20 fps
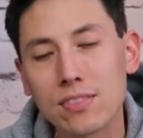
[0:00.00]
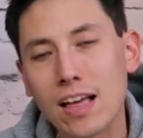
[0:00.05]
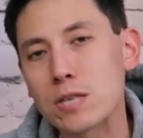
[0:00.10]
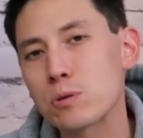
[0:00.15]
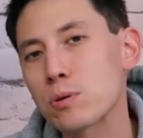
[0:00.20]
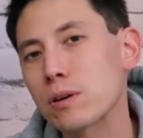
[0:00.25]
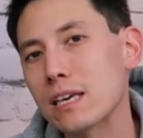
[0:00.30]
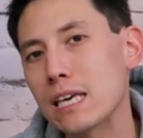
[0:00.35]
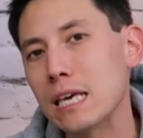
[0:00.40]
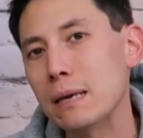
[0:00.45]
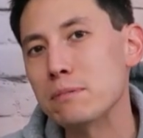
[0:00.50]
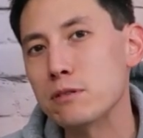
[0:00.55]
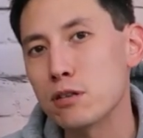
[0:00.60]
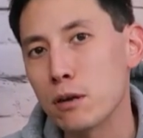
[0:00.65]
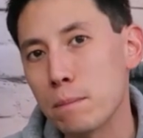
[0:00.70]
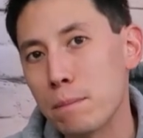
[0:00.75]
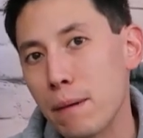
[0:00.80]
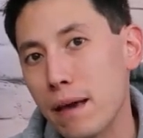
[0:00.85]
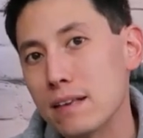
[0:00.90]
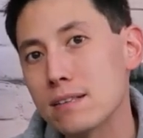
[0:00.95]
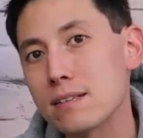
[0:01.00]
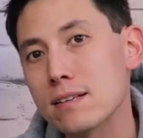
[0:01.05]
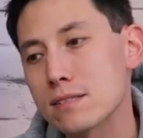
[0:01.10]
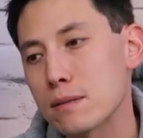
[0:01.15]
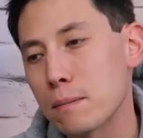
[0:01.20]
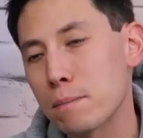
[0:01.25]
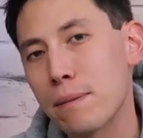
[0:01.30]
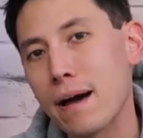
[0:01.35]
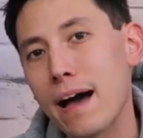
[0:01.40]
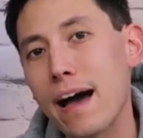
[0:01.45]
That's what keeps your base
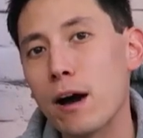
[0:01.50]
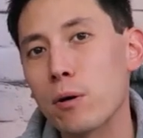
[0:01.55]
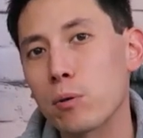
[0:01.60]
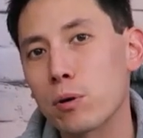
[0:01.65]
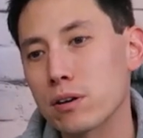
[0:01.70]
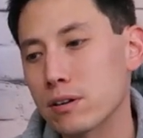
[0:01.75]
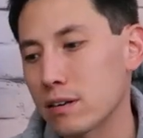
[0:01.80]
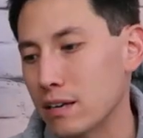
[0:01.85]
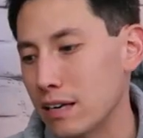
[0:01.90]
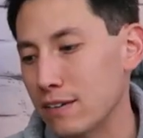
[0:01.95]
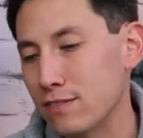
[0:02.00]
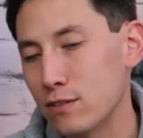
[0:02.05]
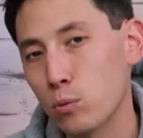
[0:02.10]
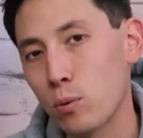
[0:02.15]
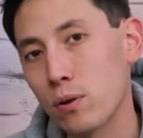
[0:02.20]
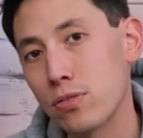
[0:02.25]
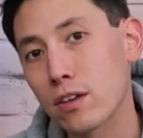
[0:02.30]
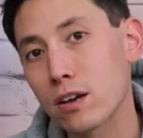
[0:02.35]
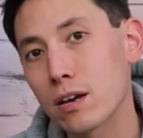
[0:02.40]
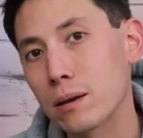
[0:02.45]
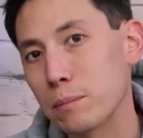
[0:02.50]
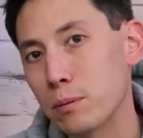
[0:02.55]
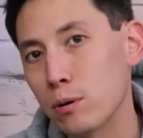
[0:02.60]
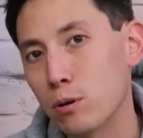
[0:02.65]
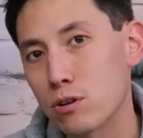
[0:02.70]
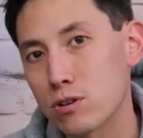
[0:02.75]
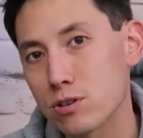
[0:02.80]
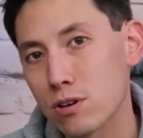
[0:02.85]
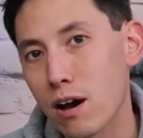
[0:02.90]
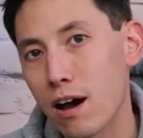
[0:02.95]
system powered even when the
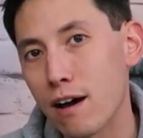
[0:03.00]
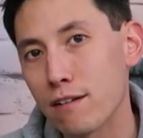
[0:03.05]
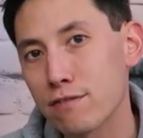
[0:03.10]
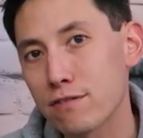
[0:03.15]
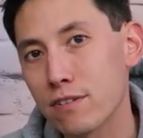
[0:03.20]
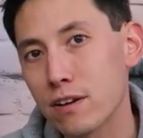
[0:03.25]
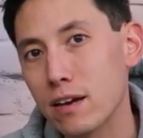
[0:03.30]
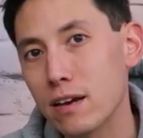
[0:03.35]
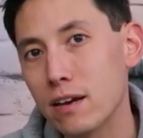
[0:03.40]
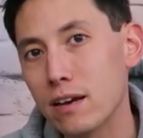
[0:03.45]
computer's off.